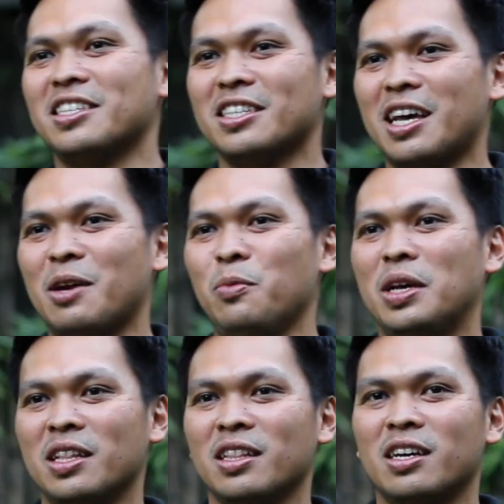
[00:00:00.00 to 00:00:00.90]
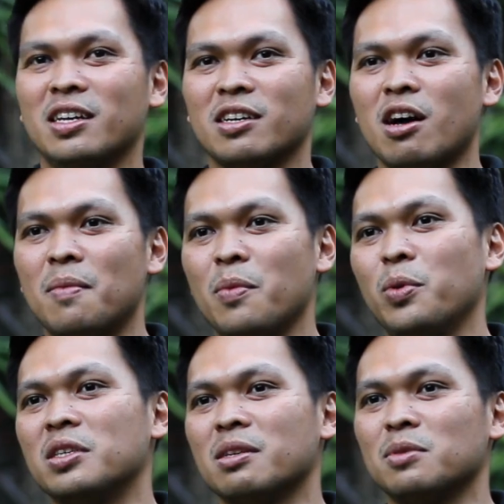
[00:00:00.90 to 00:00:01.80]
that's the time we can come
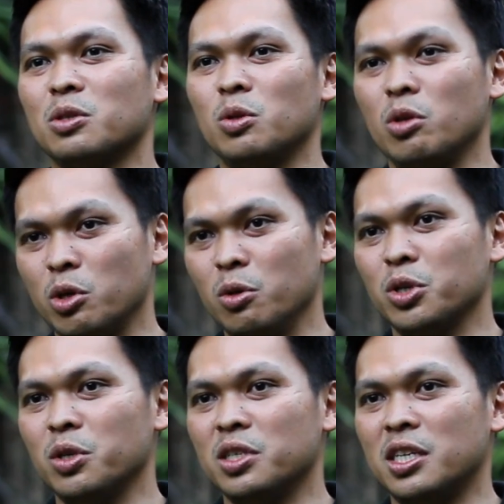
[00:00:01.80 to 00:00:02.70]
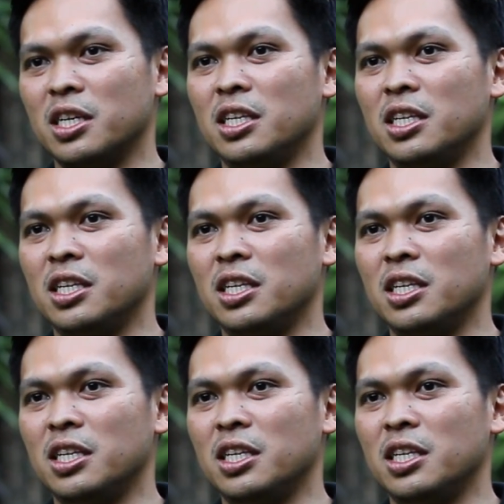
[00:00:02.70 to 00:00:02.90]
up with some solutions and